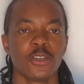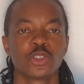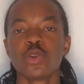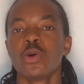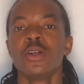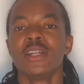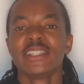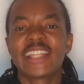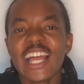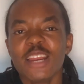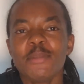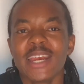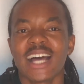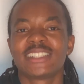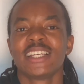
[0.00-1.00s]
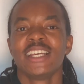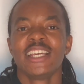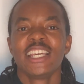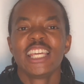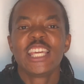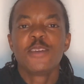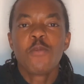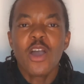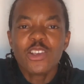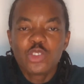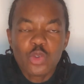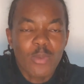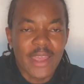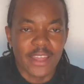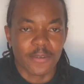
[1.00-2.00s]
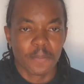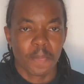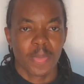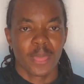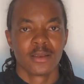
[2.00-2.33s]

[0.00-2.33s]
So telling me that Igbo Izugbe